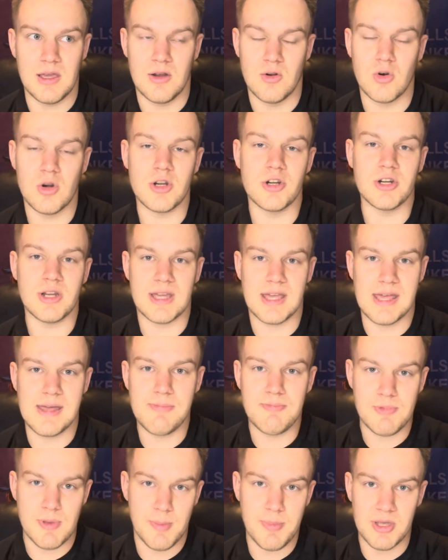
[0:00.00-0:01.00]
In order to
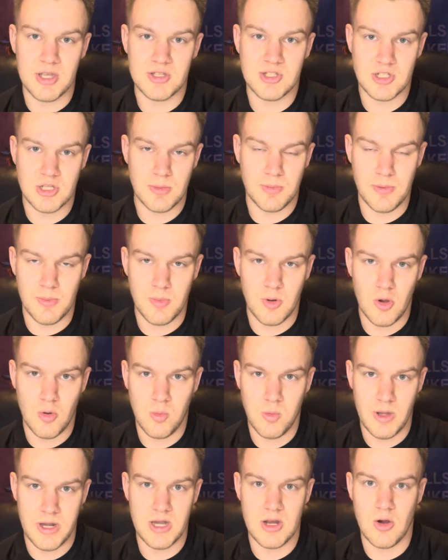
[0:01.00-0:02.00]
keep the Bills Super
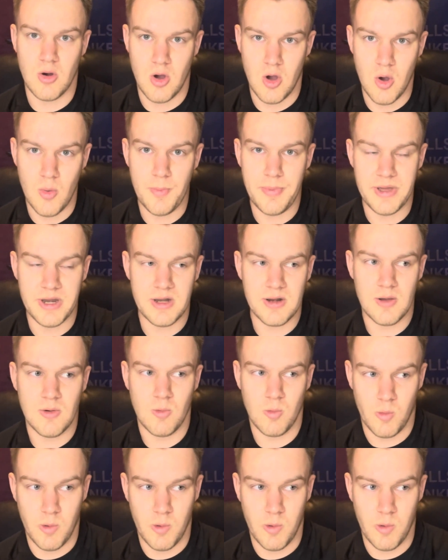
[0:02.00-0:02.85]
Bowl window open